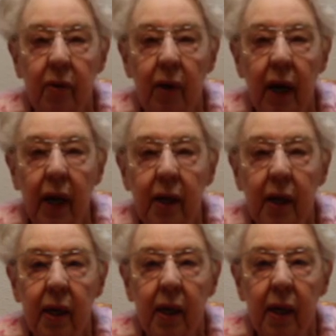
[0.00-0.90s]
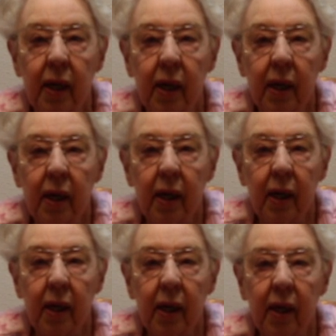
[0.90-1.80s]
Yeah.
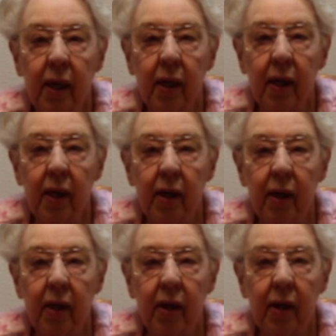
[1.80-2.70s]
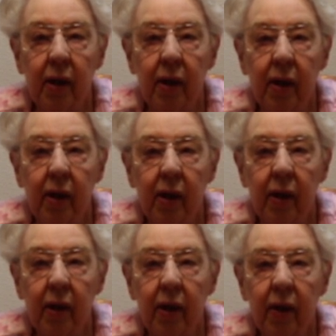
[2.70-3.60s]
Yep.
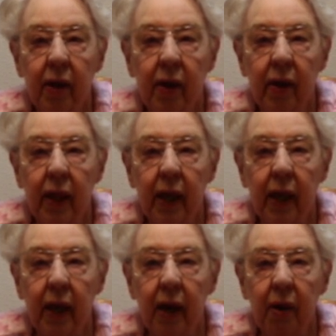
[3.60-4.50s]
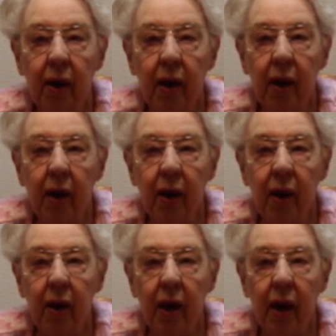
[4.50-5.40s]
Okay, go ahead
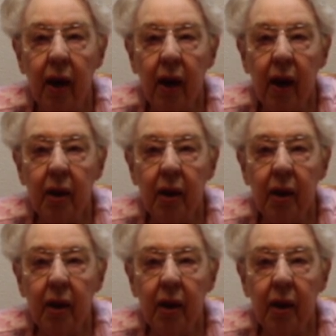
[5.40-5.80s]
and talk.